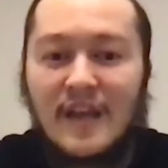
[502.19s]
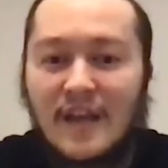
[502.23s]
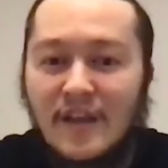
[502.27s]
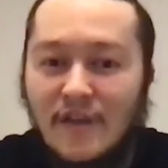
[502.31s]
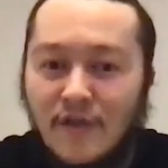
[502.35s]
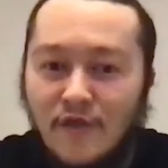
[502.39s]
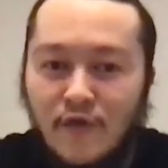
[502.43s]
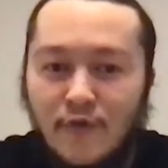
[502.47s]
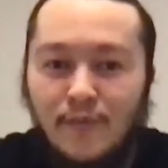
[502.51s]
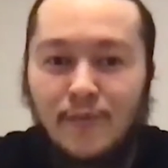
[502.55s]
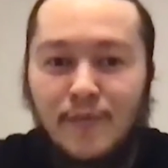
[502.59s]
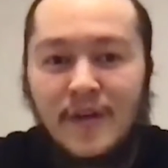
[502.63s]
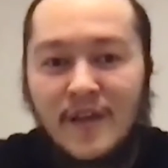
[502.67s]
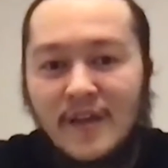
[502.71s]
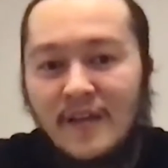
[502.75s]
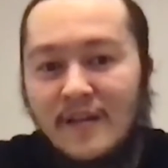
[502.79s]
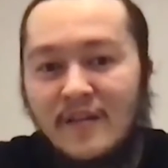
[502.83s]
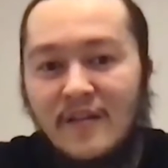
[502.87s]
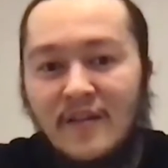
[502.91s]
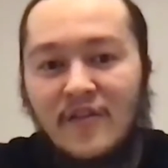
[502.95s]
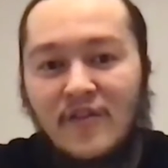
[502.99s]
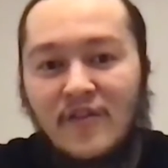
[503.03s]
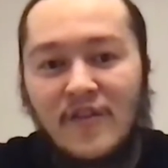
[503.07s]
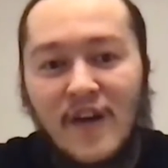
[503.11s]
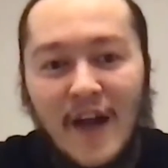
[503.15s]
Can you please
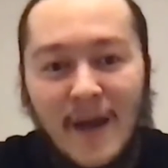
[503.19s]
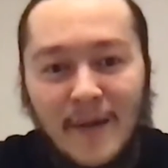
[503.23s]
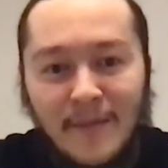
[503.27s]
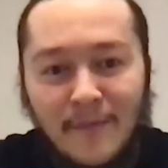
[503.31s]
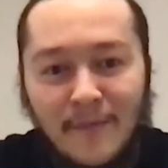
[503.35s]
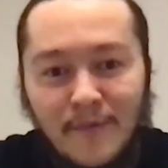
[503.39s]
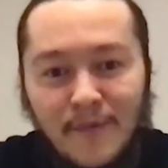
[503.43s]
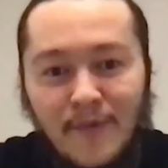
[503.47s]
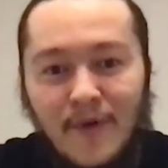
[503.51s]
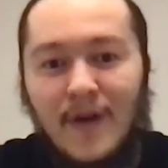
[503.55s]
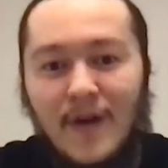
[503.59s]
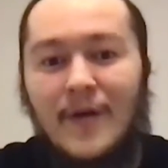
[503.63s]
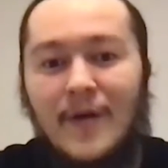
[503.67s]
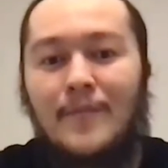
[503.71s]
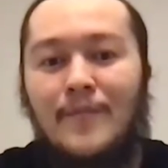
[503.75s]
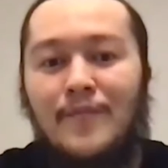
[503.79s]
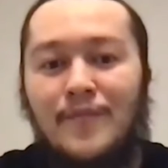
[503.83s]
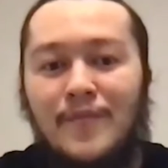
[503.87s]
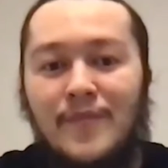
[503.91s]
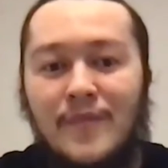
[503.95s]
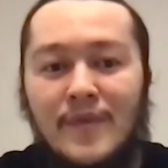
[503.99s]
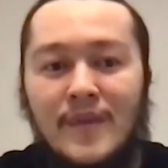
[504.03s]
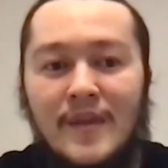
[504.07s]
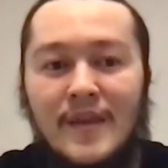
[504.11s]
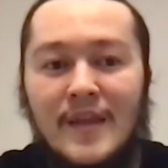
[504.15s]
describe
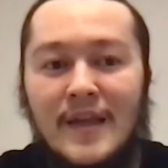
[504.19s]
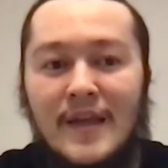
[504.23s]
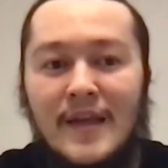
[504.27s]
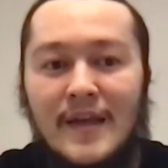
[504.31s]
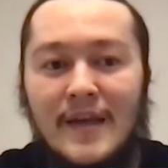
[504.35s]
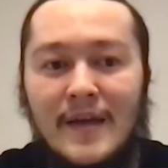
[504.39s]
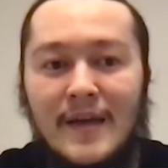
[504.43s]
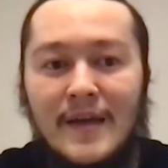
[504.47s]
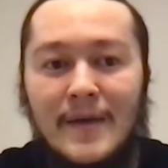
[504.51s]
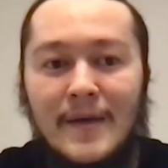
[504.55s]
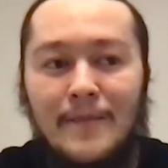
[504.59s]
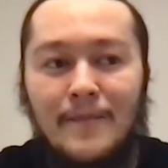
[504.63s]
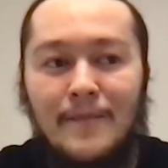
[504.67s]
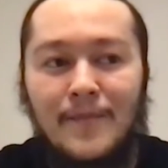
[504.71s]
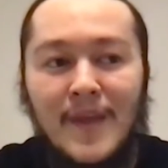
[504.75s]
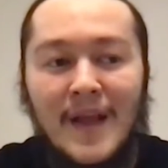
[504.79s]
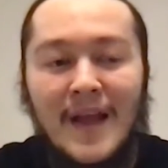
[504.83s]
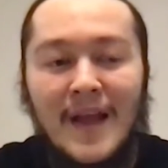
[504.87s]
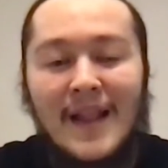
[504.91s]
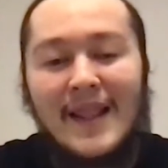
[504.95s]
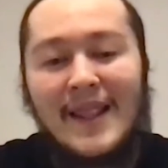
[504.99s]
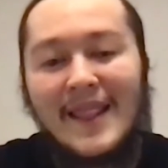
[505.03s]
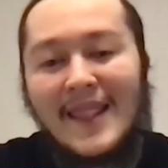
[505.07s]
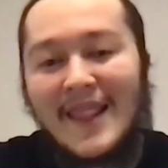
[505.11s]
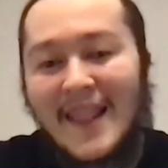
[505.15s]
the
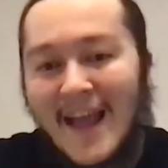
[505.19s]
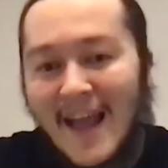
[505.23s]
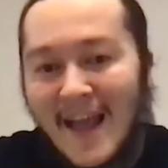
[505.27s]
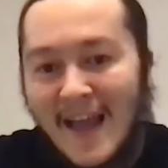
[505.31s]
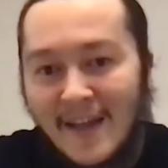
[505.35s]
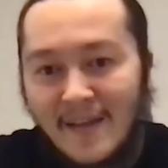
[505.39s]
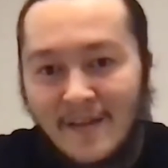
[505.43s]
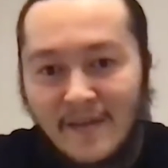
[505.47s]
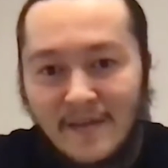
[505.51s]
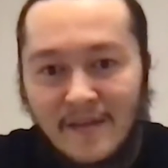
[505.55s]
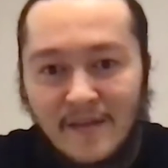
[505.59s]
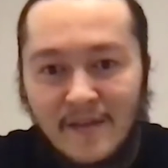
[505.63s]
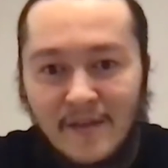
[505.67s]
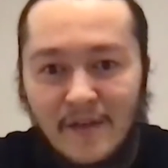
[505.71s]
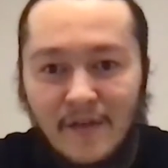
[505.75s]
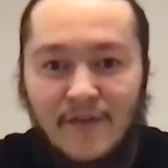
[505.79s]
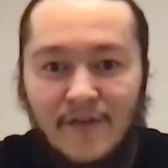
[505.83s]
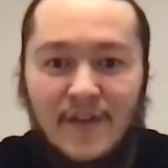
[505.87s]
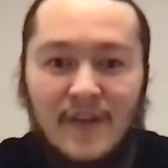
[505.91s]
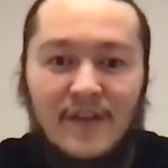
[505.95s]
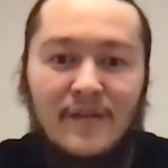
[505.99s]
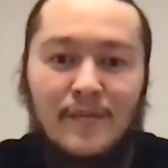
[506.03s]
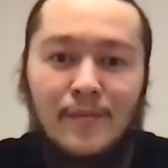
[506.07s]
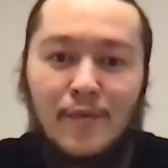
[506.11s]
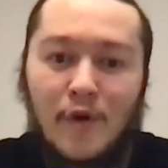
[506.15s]
lens
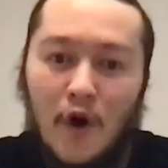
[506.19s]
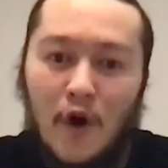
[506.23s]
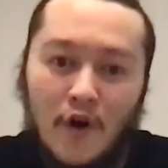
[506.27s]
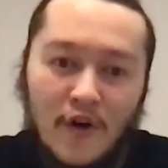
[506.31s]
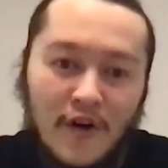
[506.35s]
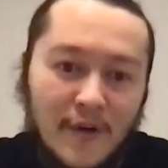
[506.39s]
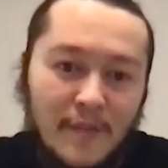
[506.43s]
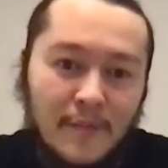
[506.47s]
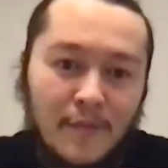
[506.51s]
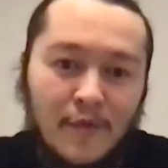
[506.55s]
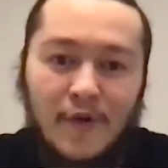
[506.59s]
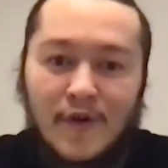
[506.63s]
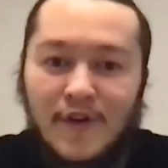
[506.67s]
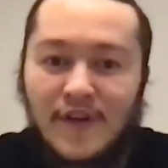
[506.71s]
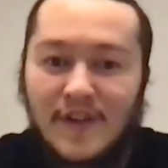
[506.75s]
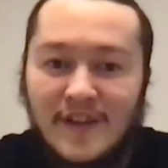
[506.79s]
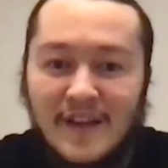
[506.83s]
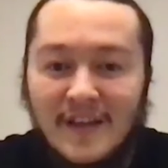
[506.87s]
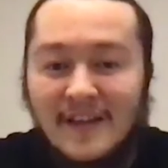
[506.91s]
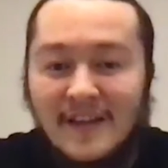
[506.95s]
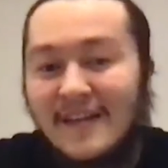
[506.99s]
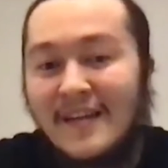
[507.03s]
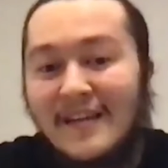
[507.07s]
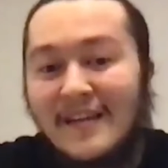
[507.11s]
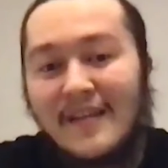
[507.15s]
of this program or
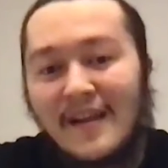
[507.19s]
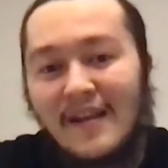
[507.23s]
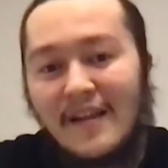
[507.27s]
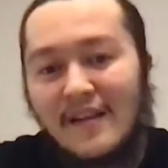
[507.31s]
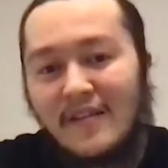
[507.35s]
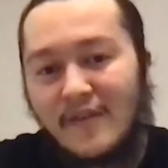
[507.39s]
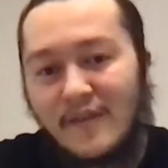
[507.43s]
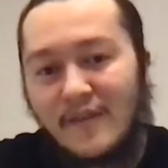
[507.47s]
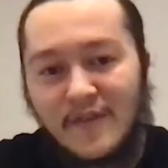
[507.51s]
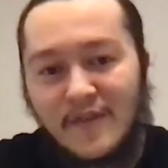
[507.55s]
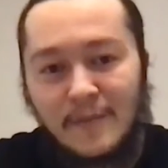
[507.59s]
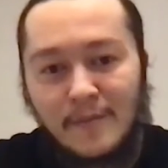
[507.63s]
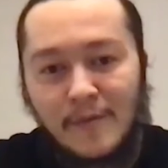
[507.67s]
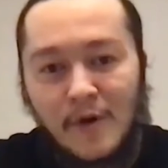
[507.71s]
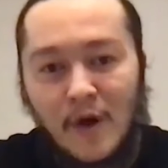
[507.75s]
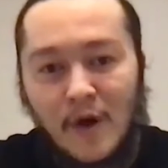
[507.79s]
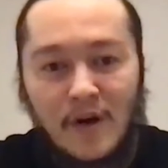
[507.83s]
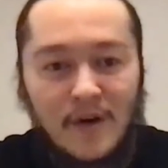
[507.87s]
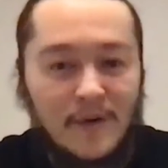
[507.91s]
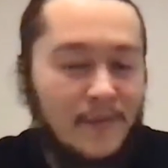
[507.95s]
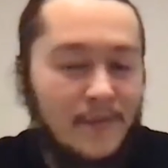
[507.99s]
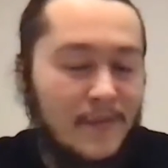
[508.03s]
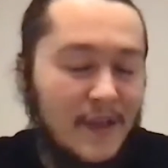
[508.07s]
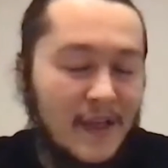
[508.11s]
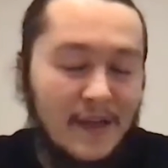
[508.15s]
the details of the
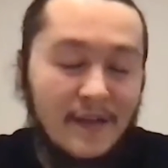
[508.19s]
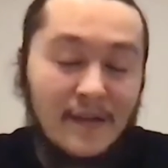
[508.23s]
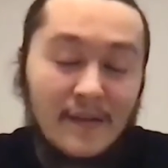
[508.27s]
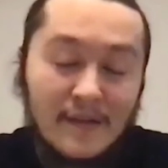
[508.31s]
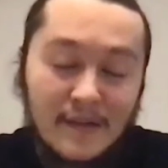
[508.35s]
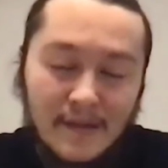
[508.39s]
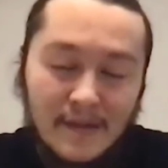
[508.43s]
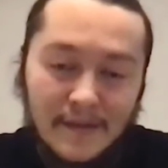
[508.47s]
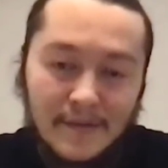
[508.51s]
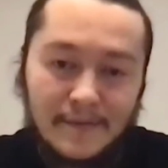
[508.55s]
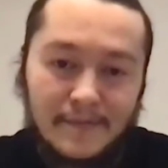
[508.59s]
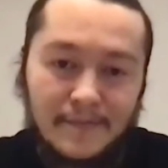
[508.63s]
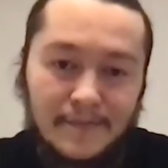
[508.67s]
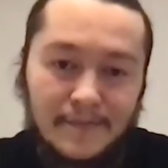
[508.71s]
program with us?